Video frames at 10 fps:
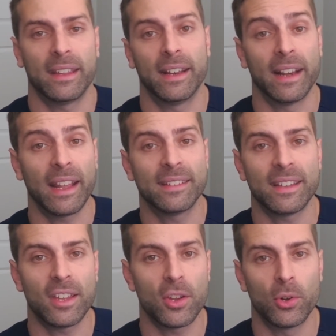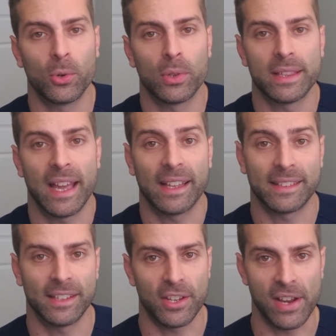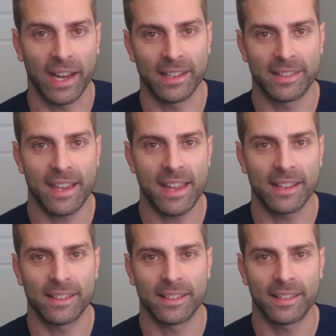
in an ICU that's in the United States.